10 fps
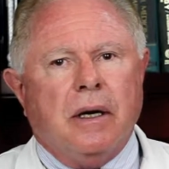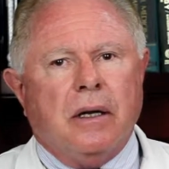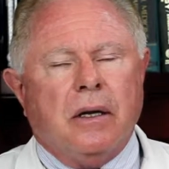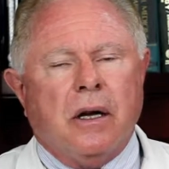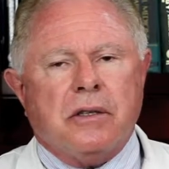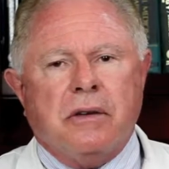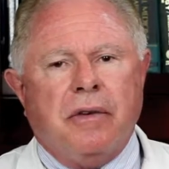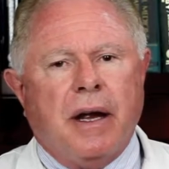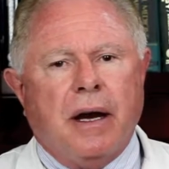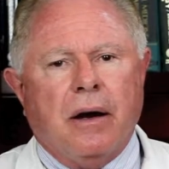loss of
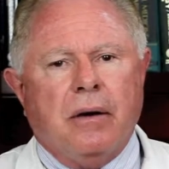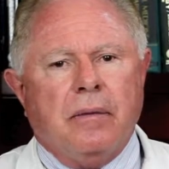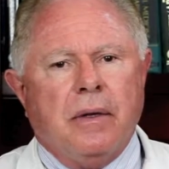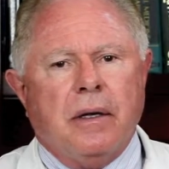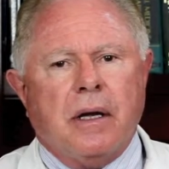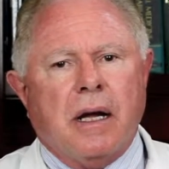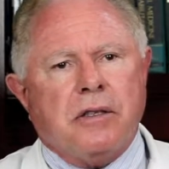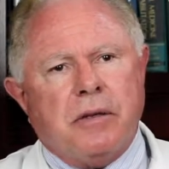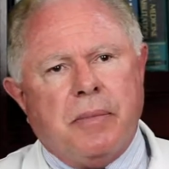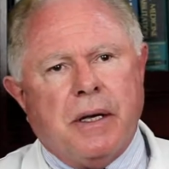hair,
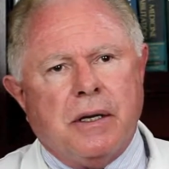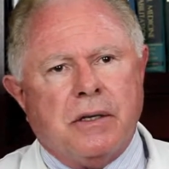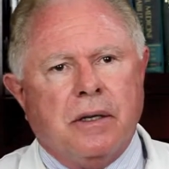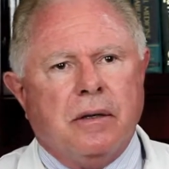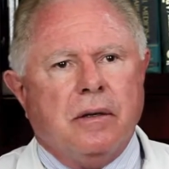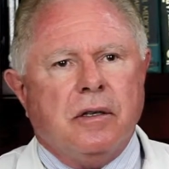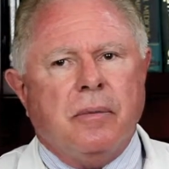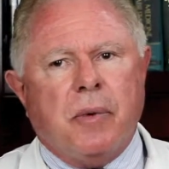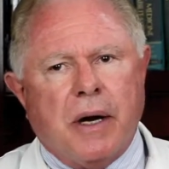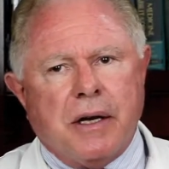constipation,
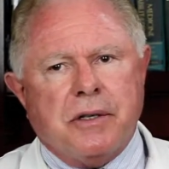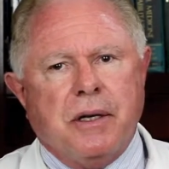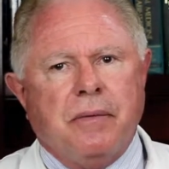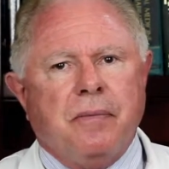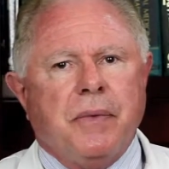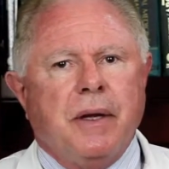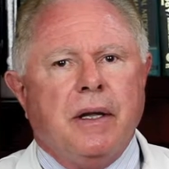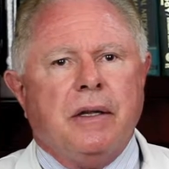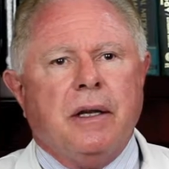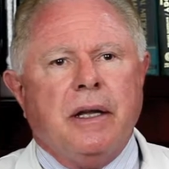depression.
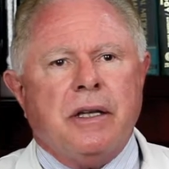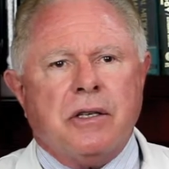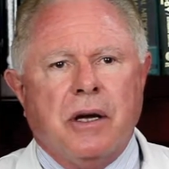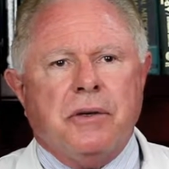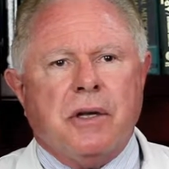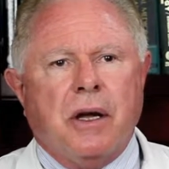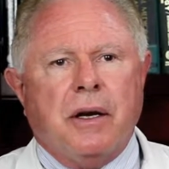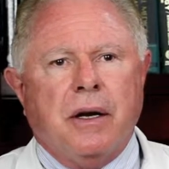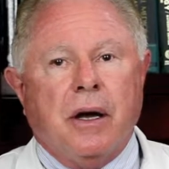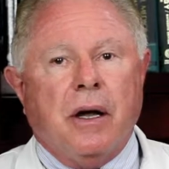The list goes
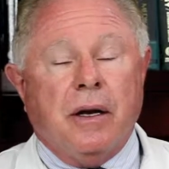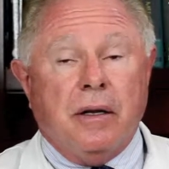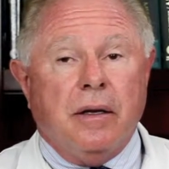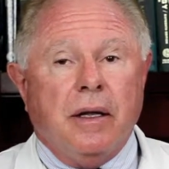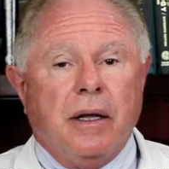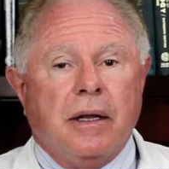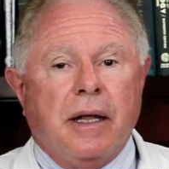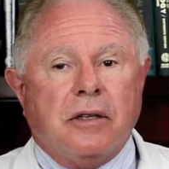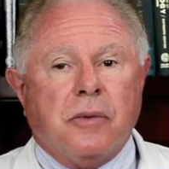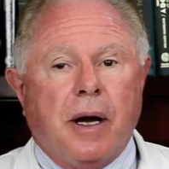on, and
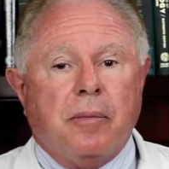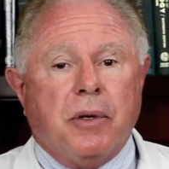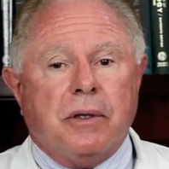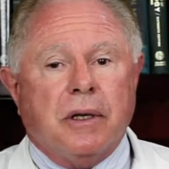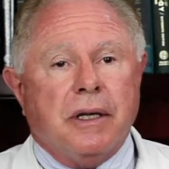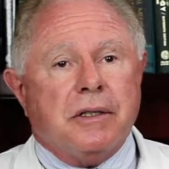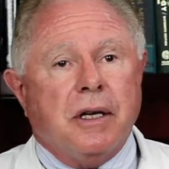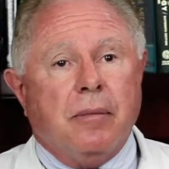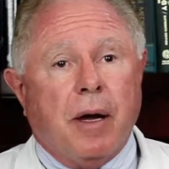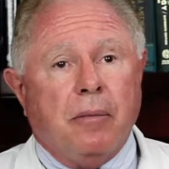that's why I put the list
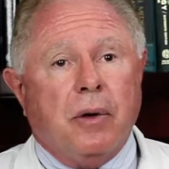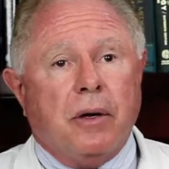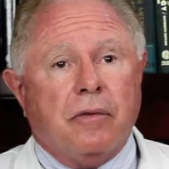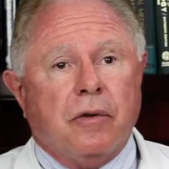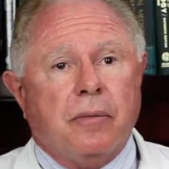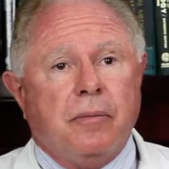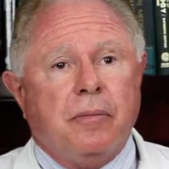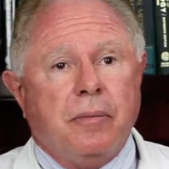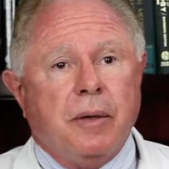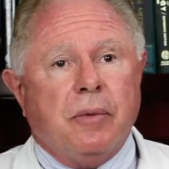in my book for
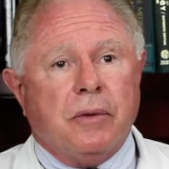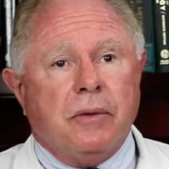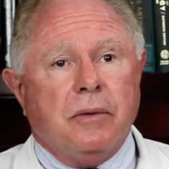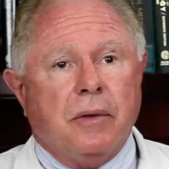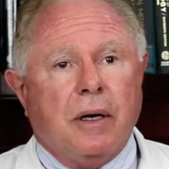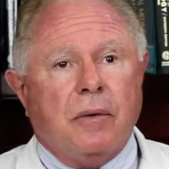people to